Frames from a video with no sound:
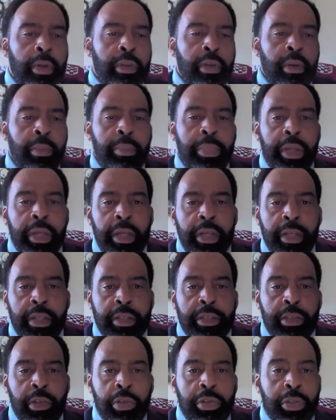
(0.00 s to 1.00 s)
it
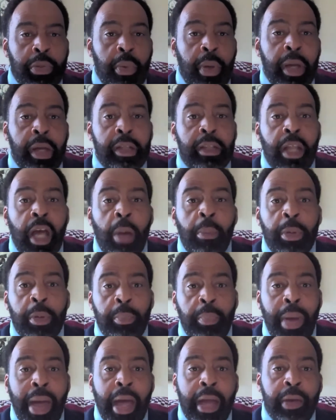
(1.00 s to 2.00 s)
be
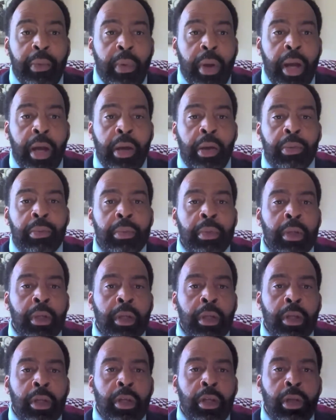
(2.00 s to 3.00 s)
socioeconomic background,
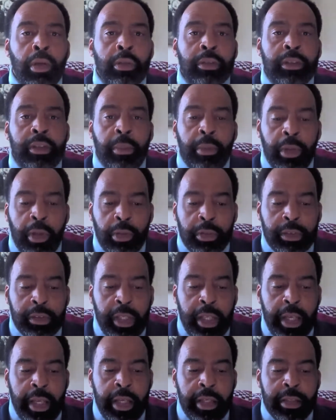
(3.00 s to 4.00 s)
some of those
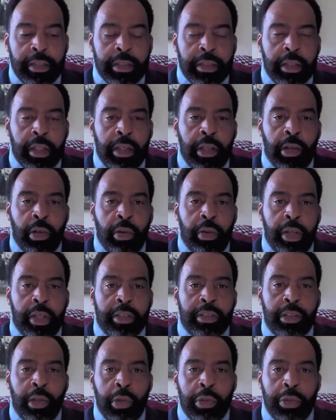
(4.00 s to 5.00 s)
things,
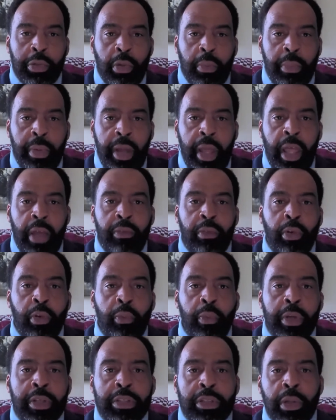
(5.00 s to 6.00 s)
in social and
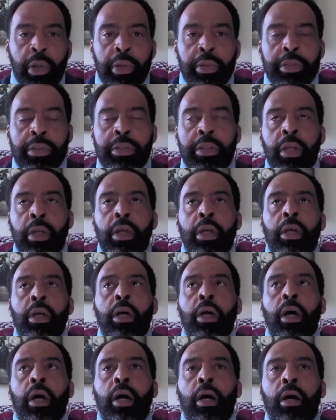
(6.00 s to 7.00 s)
behavioral research,
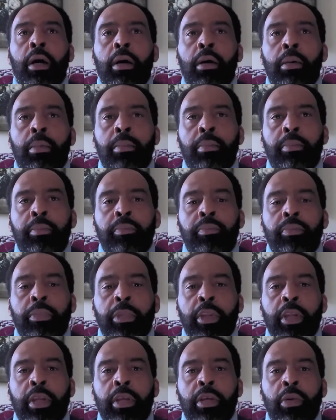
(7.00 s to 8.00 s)

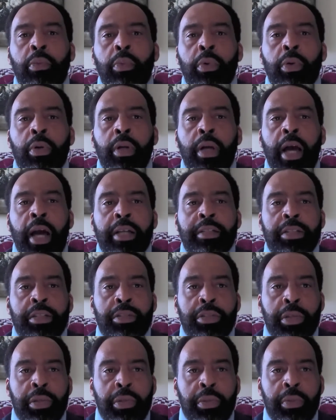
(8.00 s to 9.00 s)
will
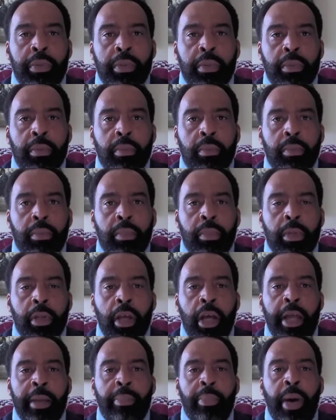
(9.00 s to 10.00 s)
constitute
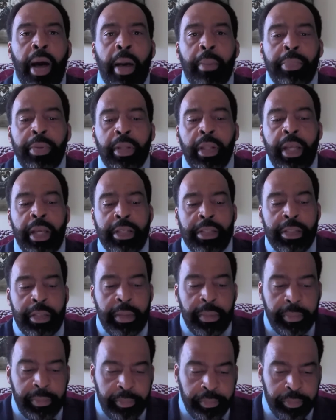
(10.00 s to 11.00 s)
a population.